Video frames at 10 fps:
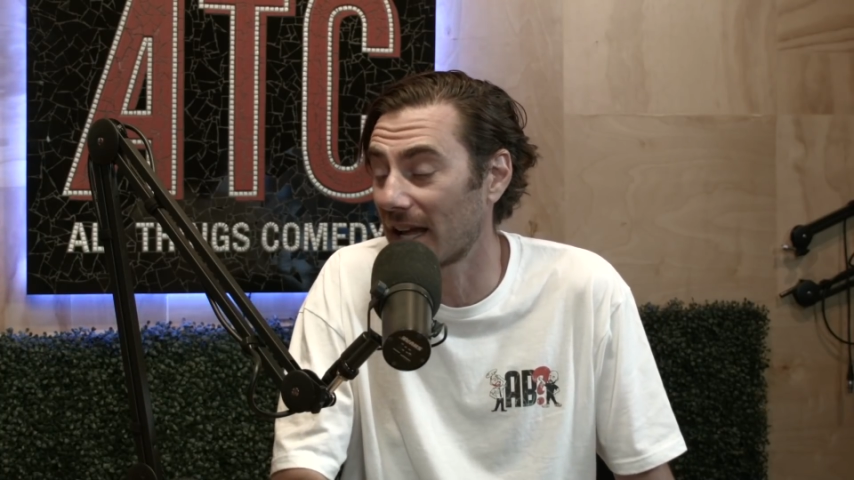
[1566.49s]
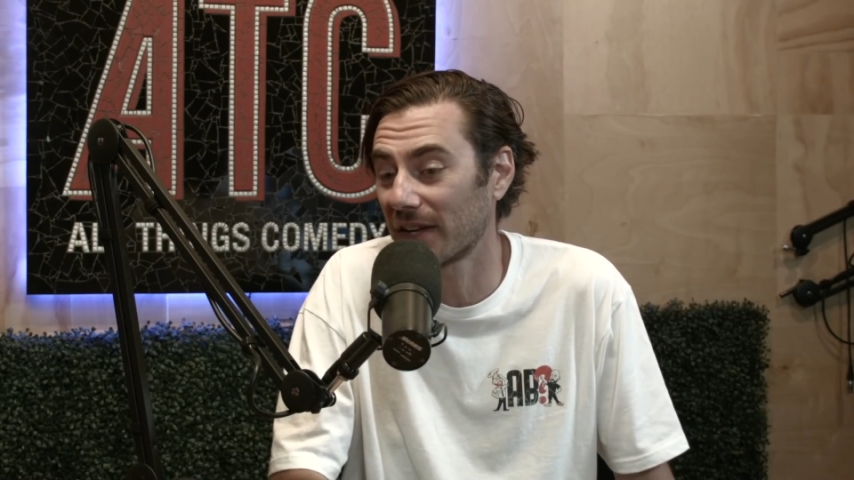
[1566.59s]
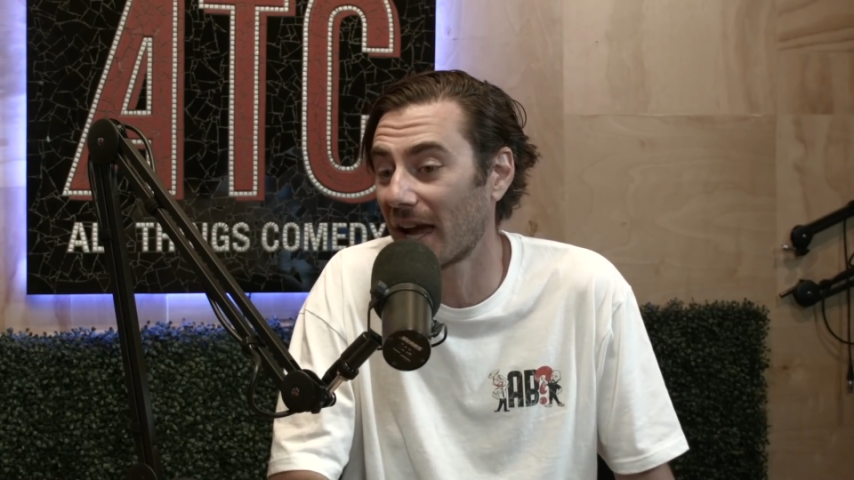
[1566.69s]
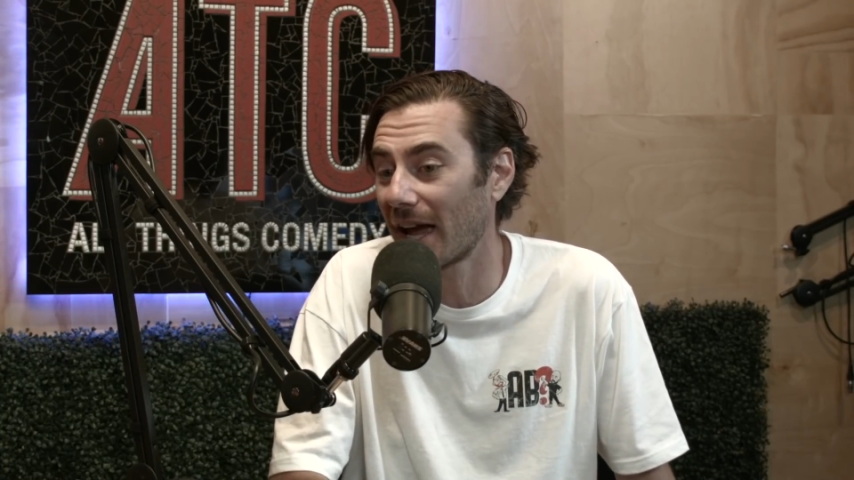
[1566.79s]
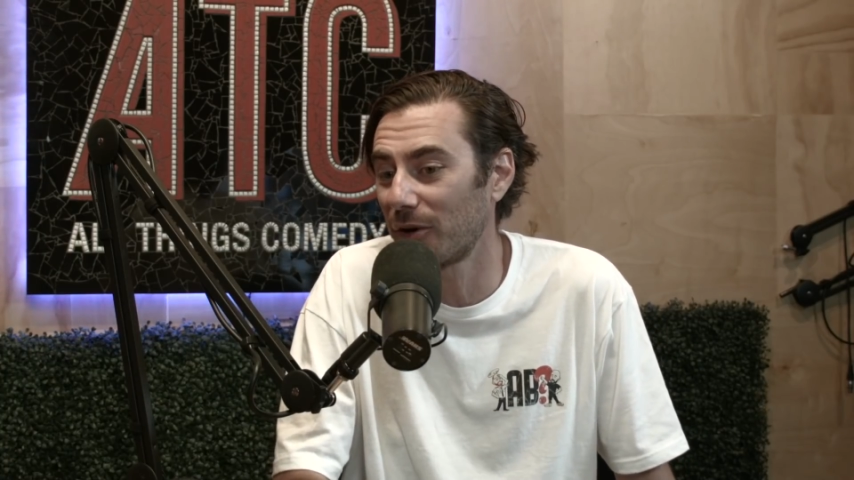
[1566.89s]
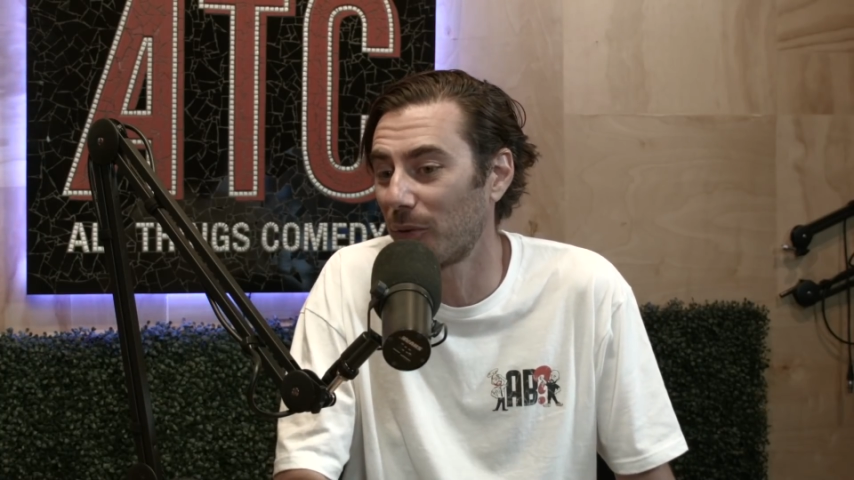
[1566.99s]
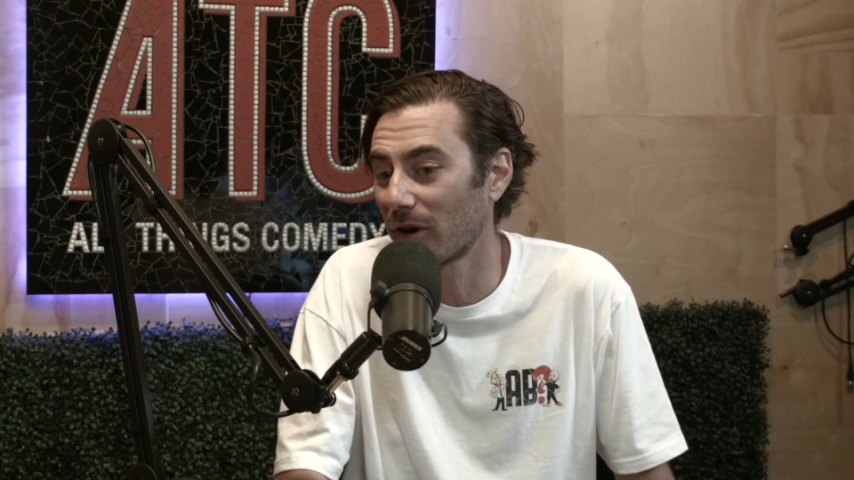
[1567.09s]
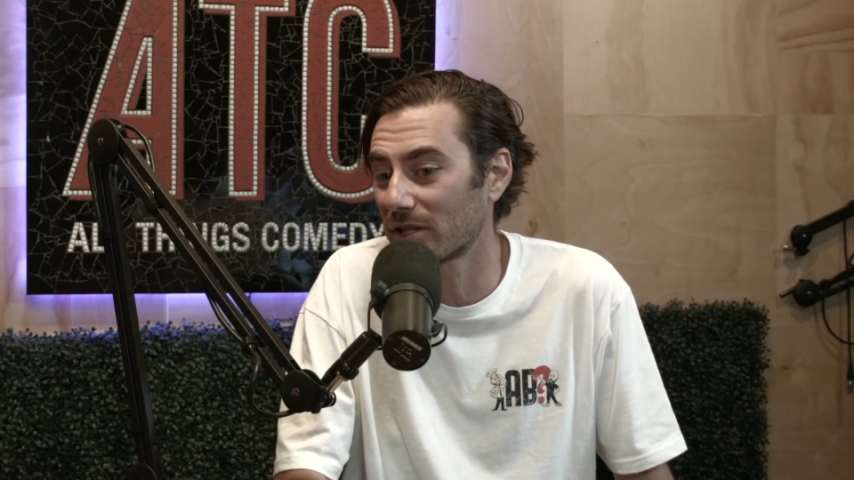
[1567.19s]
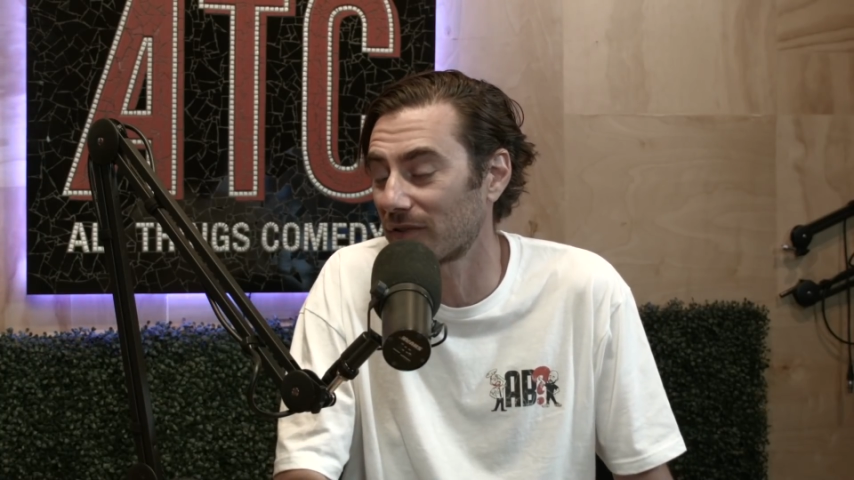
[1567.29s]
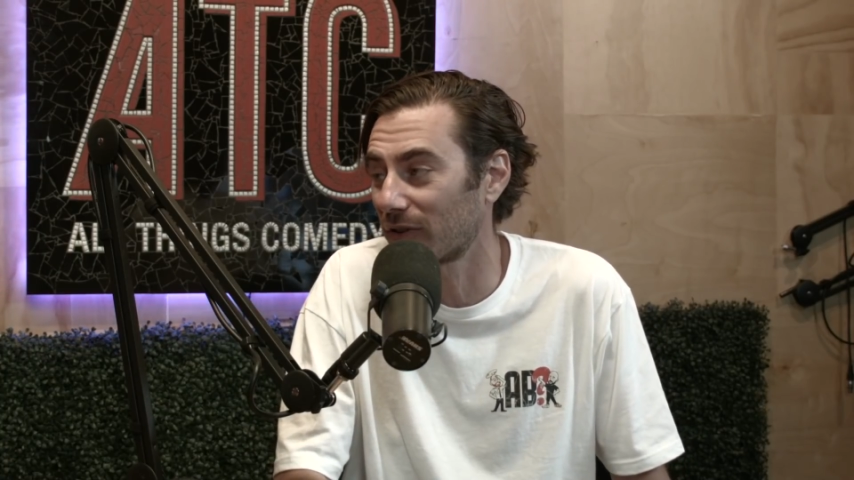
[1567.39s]
And the guy who
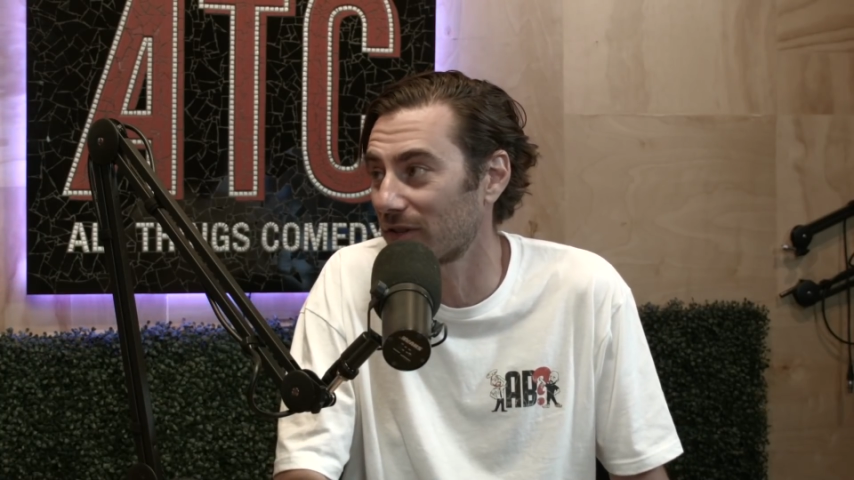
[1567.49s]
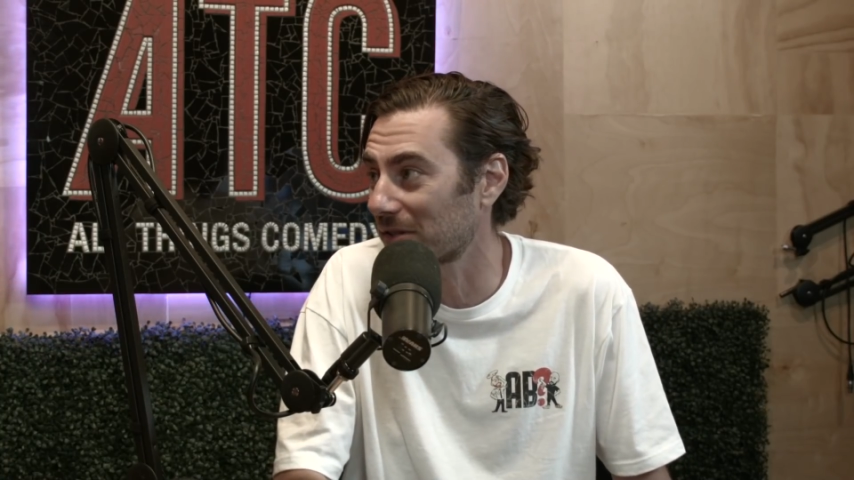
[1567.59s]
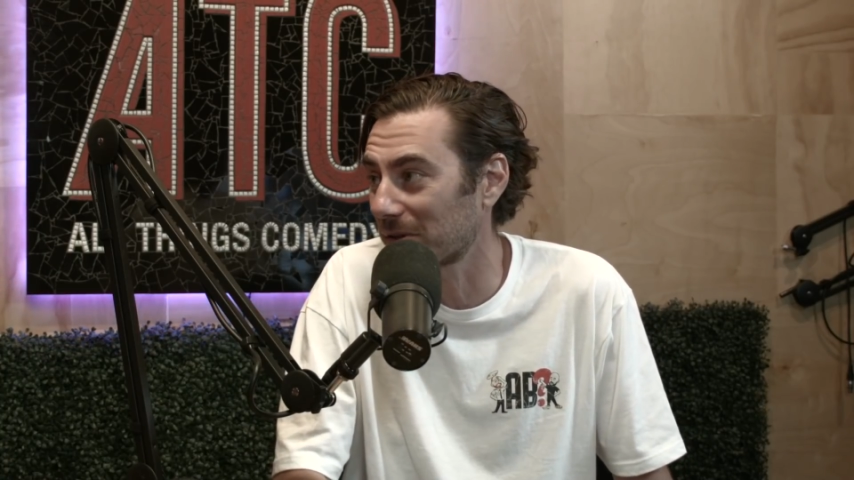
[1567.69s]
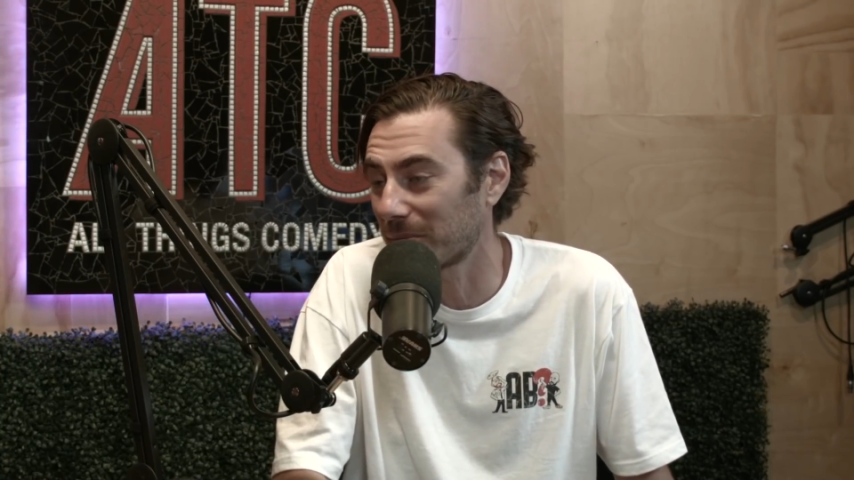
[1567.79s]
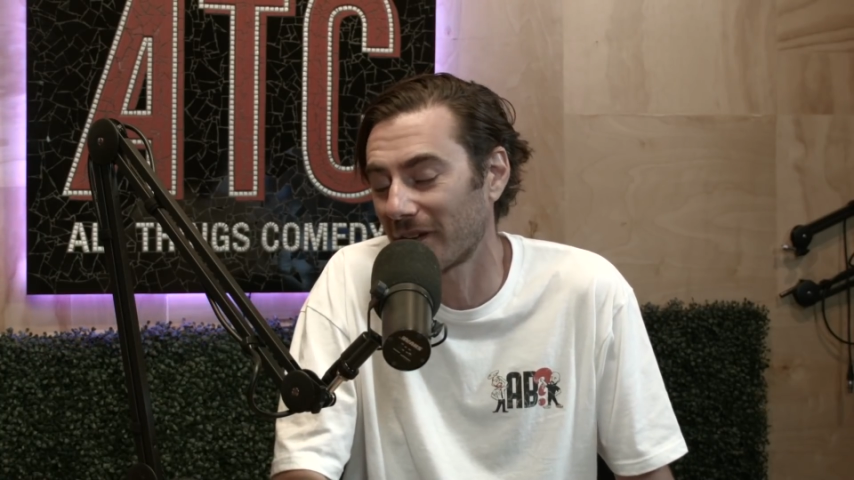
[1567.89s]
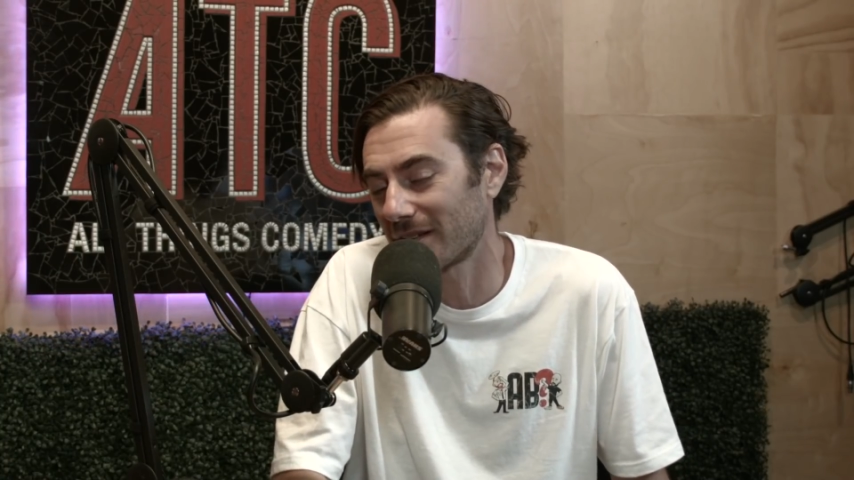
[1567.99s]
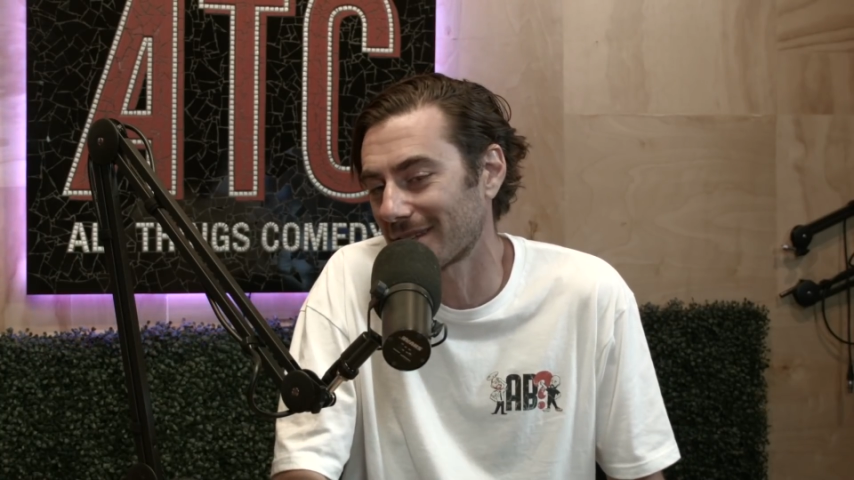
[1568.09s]
works, if you're listening to play,